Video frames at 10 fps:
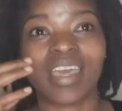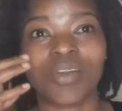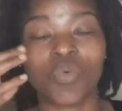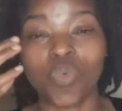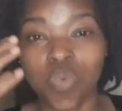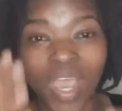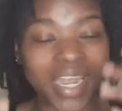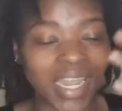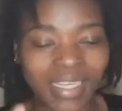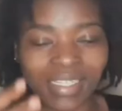what,
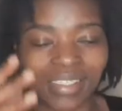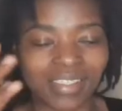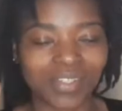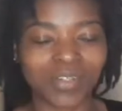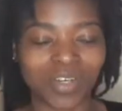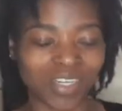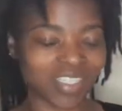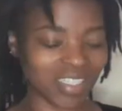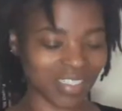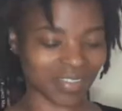like, oh
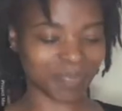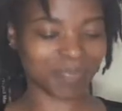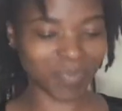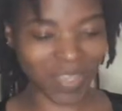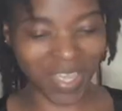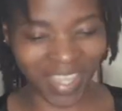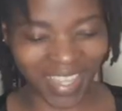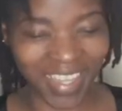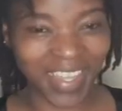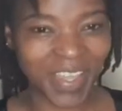God.
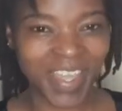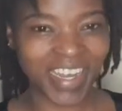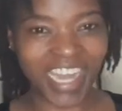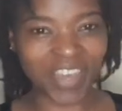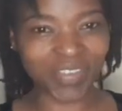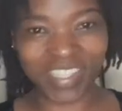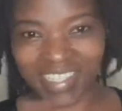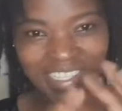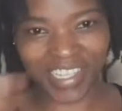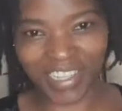Now this
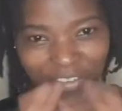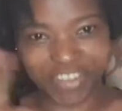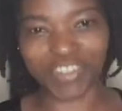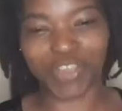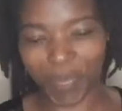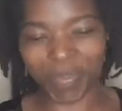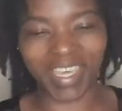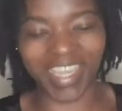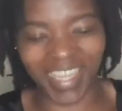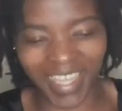is a different
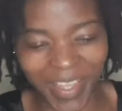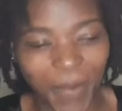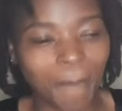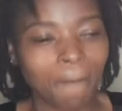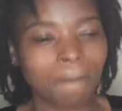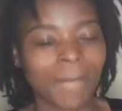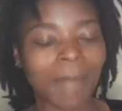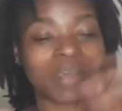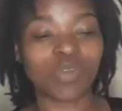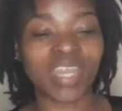topic.
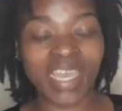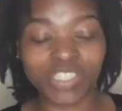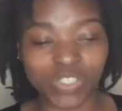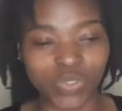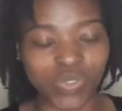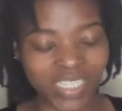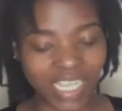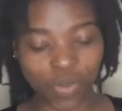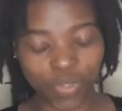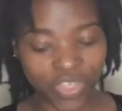But what I do is
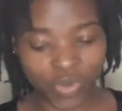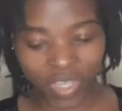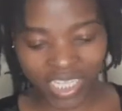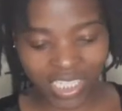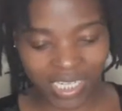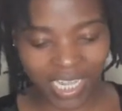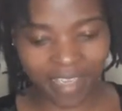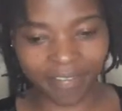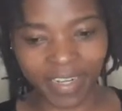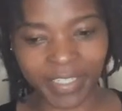I go through each and
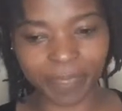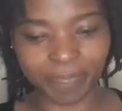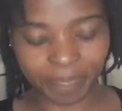every